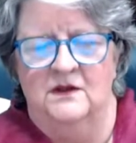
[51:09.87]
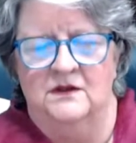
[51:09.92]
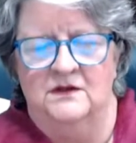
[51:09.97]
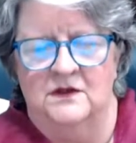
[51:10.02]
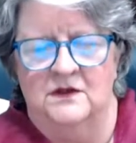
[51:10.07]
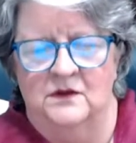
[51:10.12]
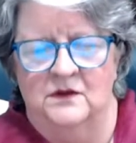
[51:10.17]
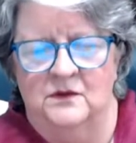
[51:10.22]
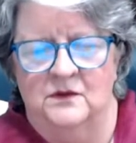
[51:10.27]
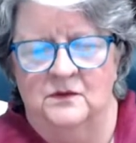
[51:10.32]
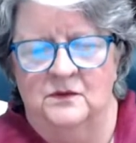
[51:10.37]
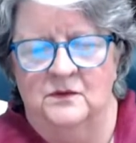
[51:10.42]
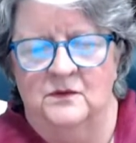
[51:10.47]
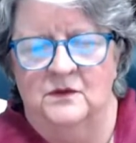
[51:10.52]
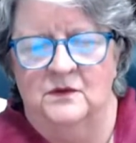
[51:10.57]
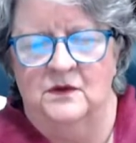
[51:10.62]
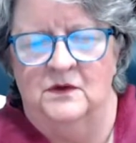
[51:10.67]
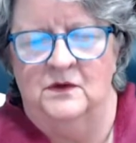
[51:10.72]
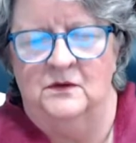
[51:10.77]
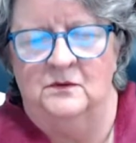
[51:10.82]
So
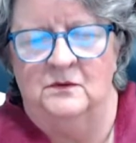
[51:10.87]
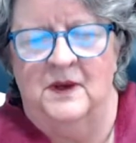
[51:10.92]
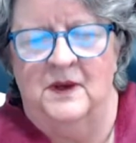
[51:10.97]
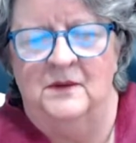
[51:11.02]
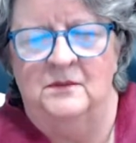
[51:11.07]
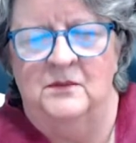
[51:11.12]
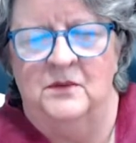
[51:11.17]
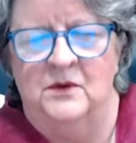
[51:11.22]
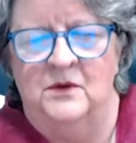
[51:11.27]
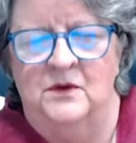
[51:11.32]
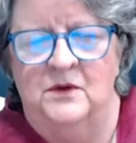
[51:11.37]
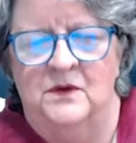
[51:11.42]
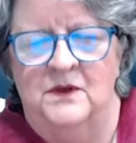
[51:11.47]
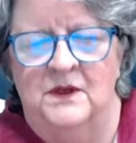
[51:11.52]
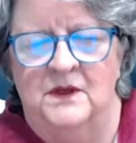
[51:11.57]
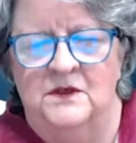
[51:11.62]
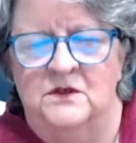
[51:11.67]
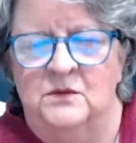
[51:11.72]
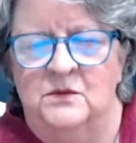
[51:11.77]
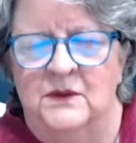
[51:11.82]
your red bird
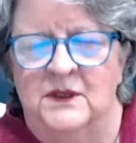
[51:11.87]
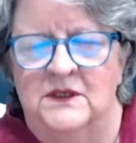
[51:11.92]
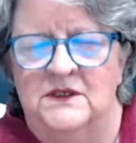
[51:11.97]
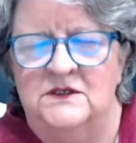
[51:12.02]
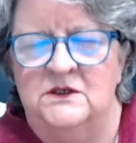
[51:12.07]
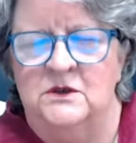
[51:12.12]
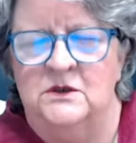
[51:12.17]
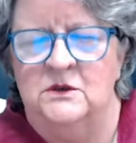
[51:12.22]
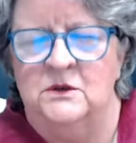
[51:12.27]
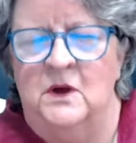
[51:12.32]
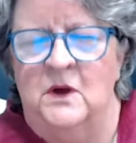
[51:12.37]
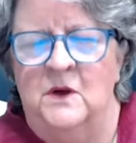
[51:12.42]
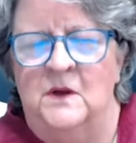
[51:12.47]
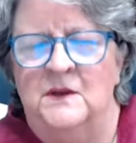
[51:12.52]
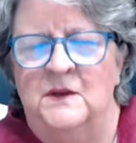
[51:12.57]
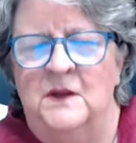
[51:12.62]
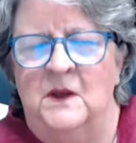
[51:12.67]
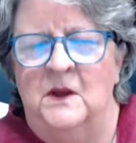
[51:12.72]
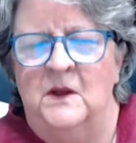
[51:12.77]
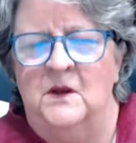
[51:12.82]
that tweets to you all
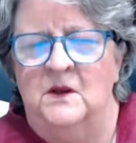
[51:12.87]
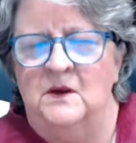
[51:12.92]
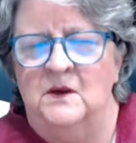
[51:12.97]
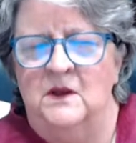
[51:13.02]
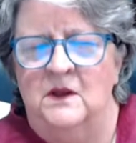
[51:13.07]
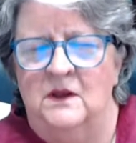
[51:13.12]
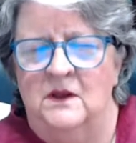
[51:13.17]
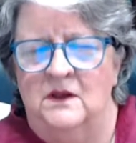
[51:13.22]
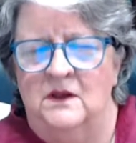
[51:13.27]
along